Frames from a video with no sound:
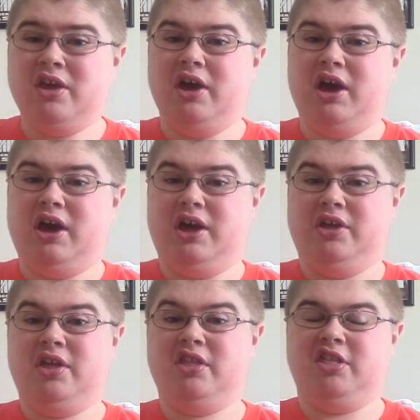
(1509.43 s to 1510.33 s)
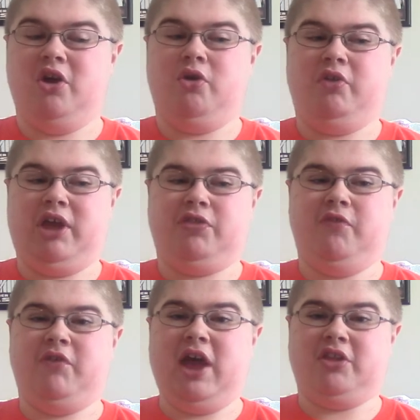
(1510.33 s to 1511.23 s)
So the
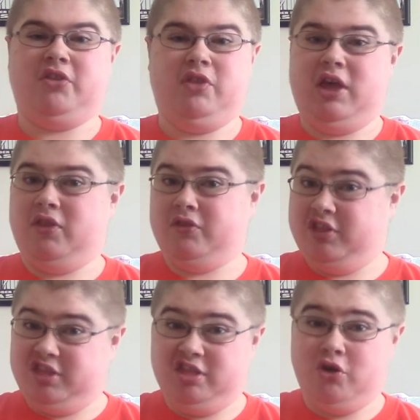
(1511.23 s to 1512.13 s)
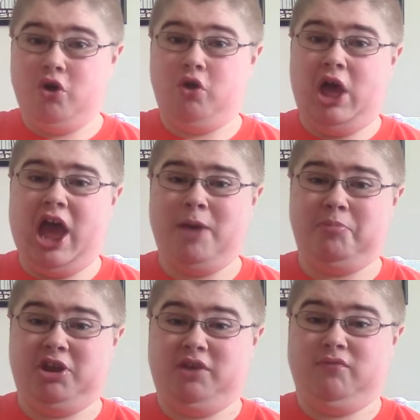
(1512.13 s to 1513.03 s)
fact that this is all
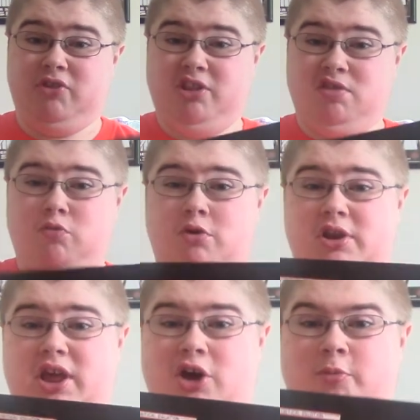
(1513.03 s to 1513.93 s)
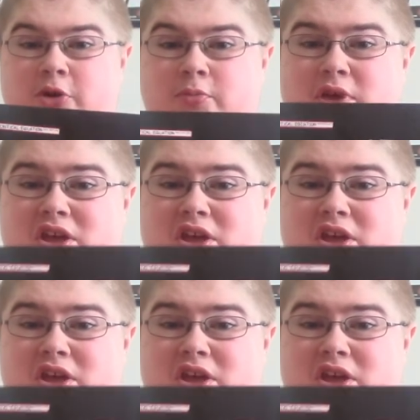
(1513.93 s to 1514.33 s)
happening for this one album